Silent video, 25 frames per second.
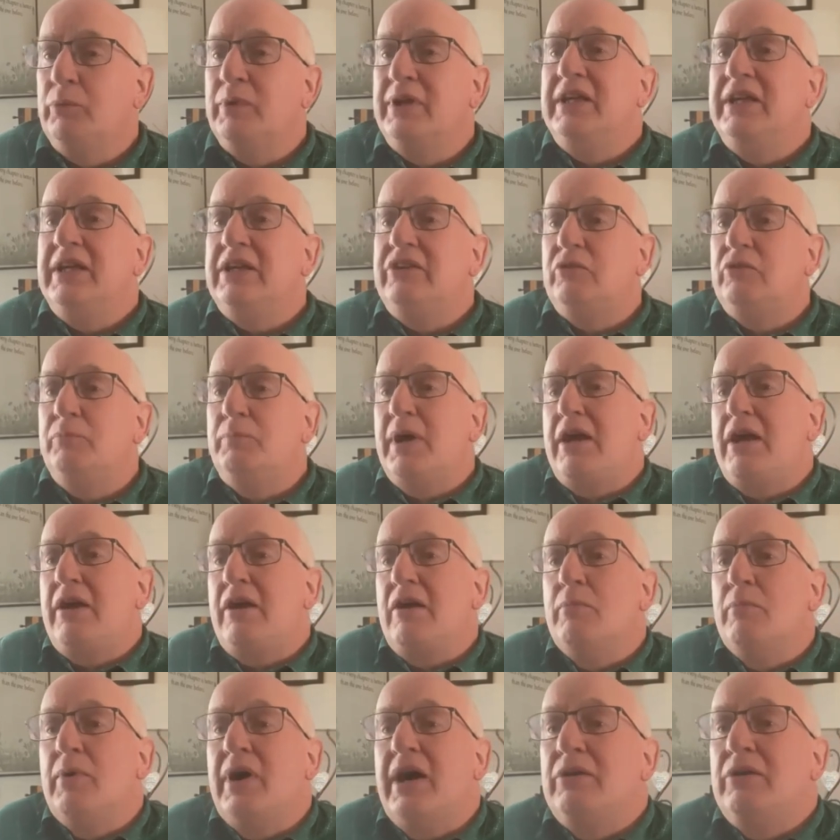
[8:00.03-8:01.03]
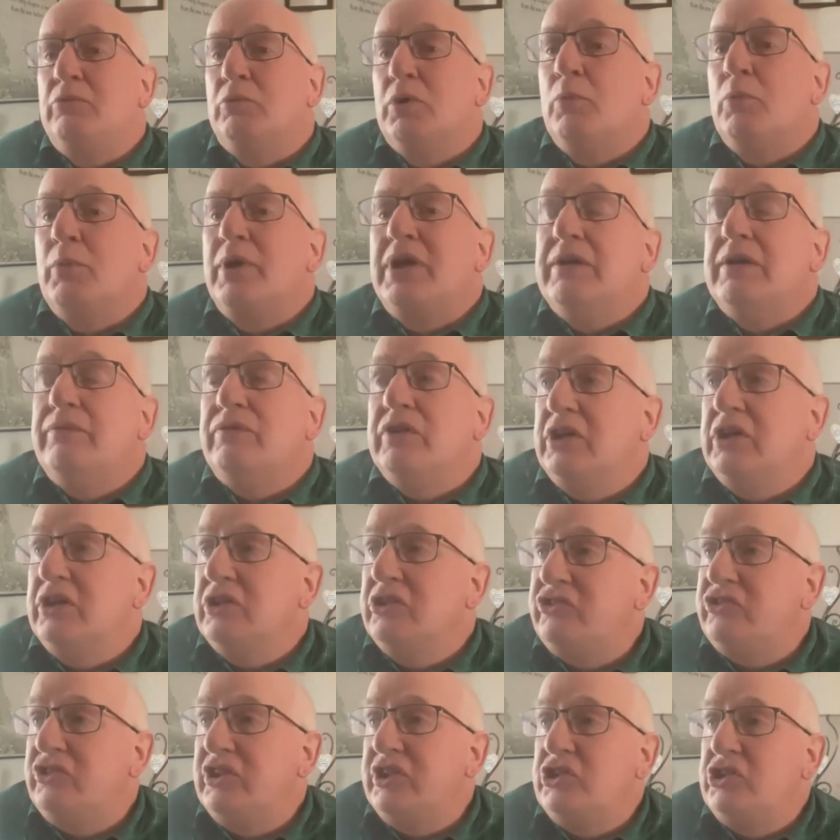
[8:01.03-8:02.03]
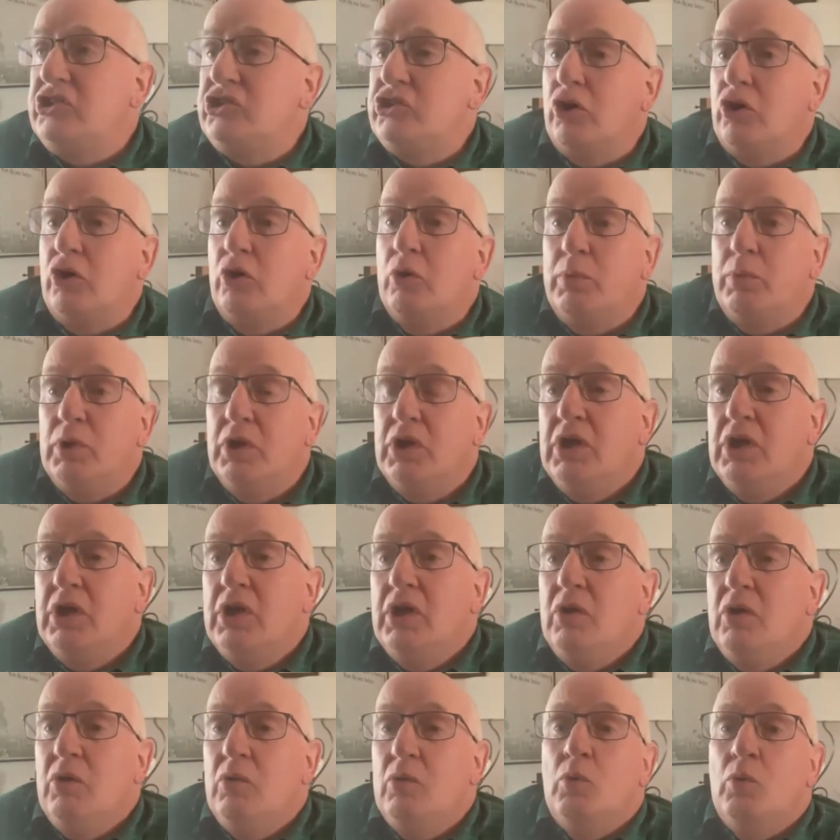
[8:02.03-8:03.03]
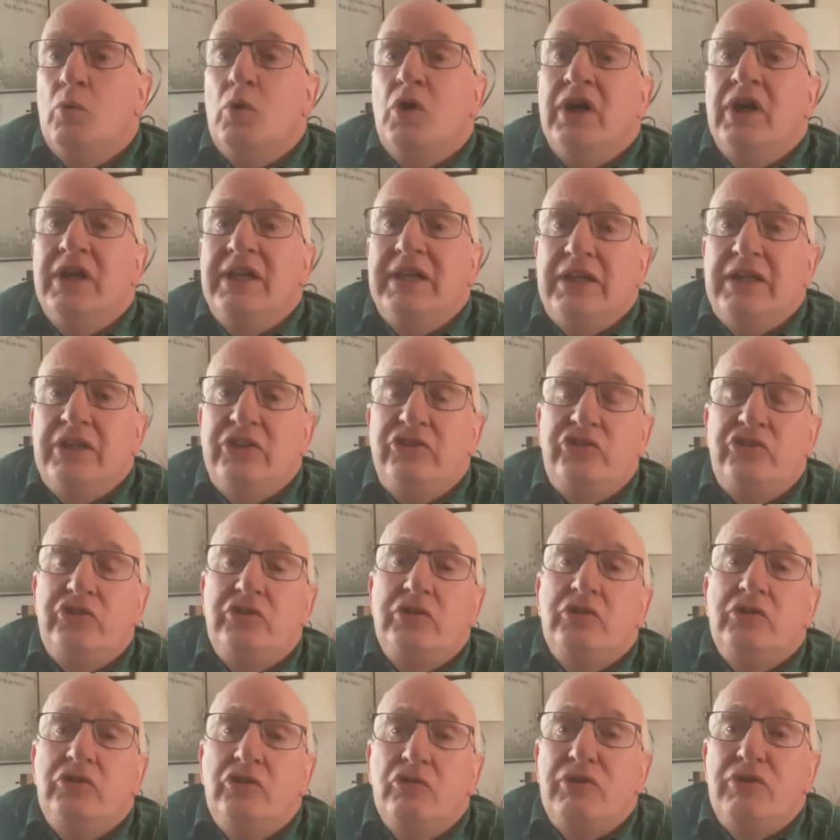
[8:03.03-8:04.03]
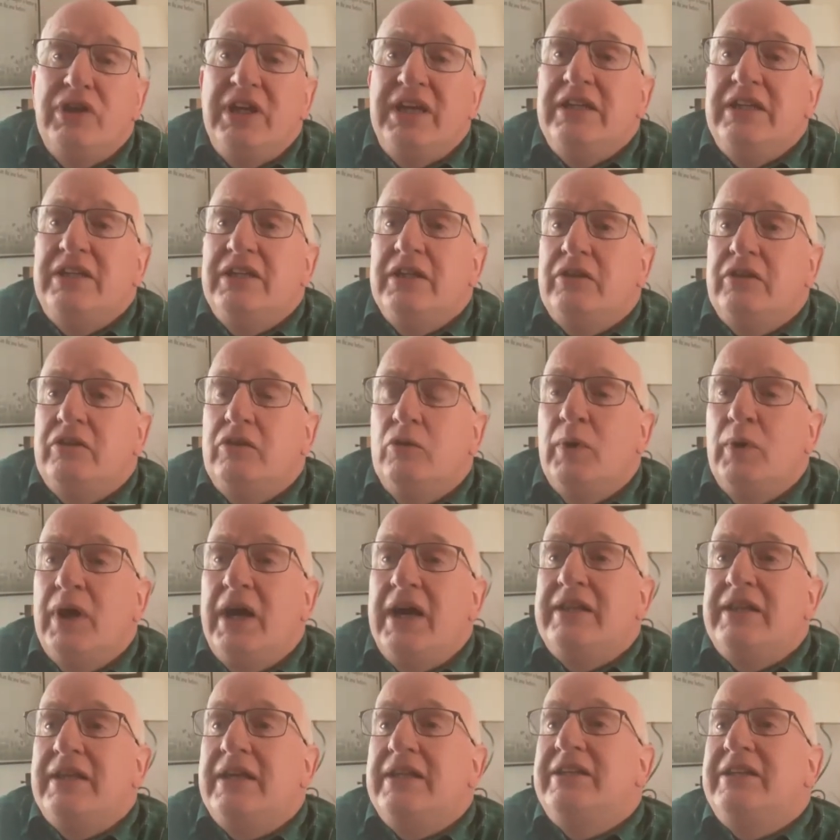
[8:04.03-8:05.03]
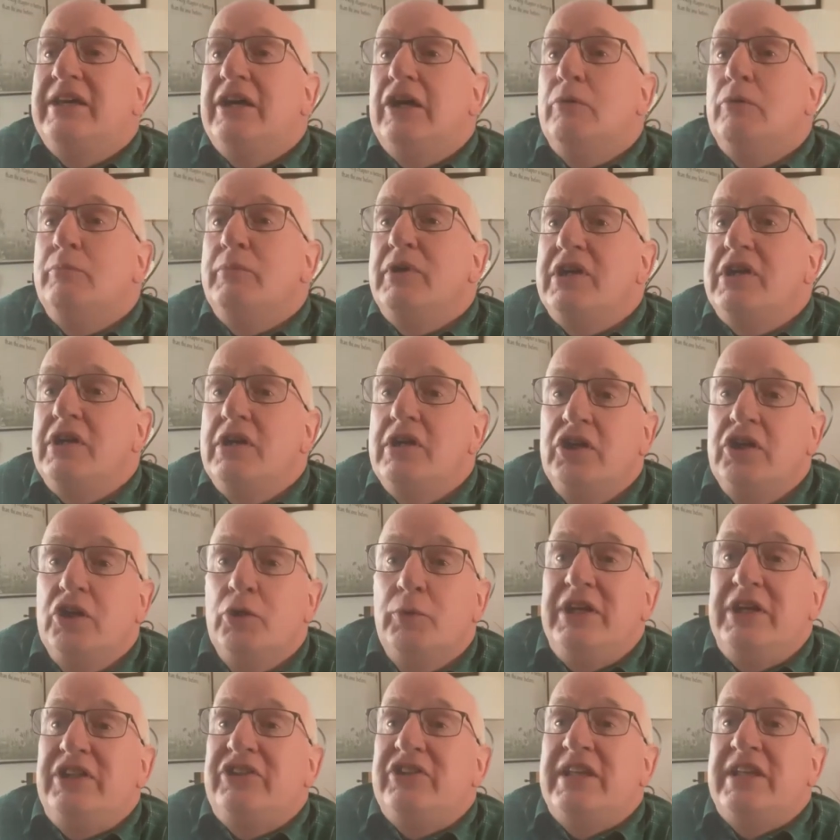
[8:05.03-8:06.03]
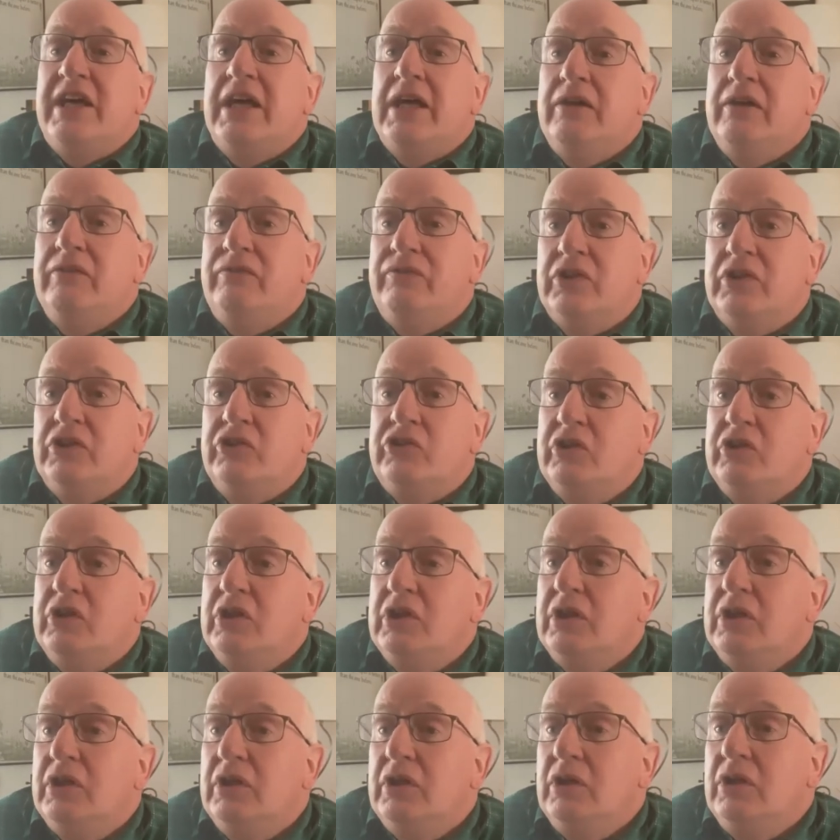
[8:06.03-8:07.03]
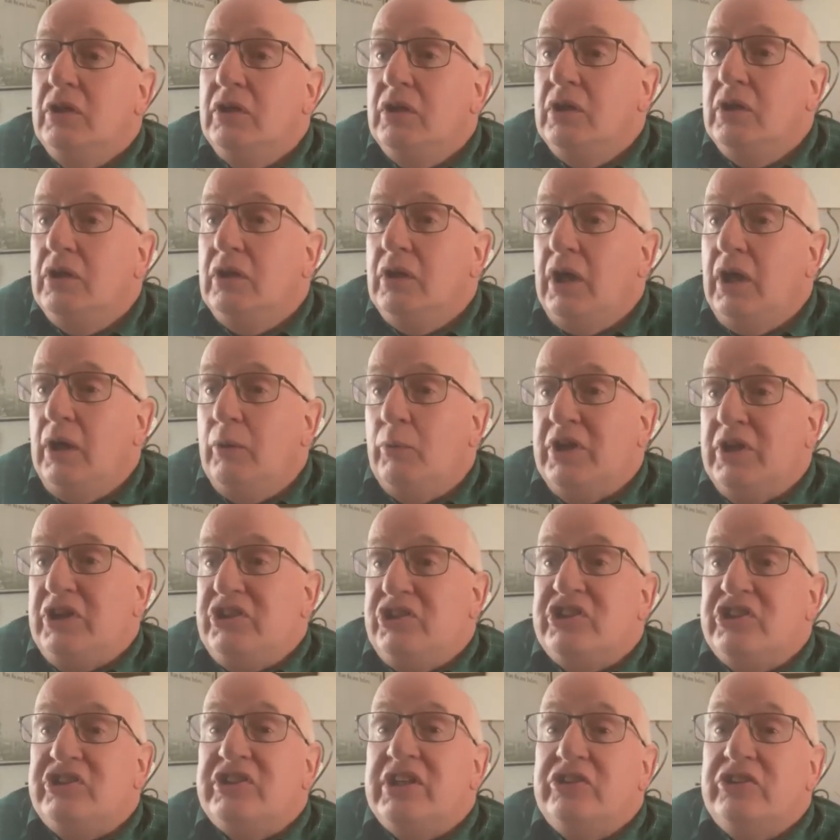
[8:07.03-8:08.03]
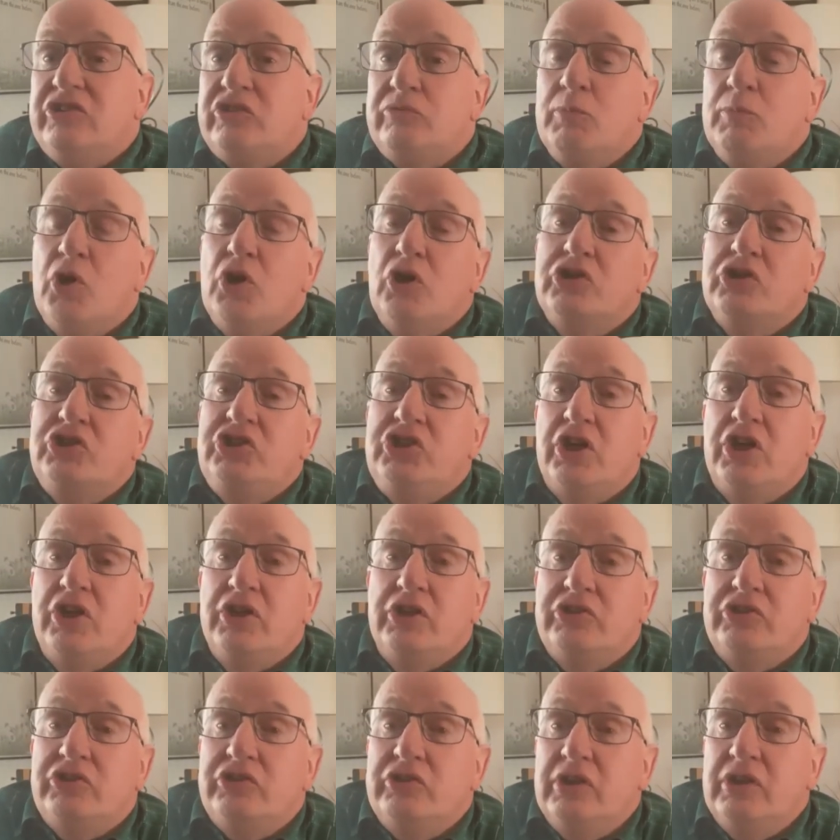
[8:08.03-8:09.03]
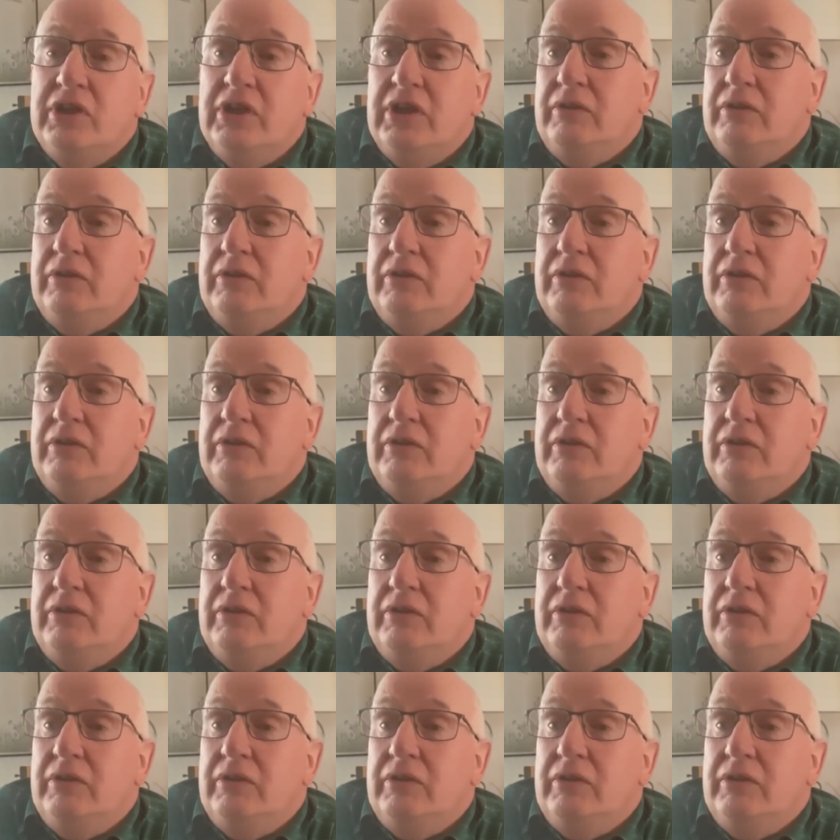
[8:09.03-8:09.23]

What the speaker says: we need to bear in mind when we even consider Job. One is to read it the way they tell me you eat an elephant, which is in small chunks.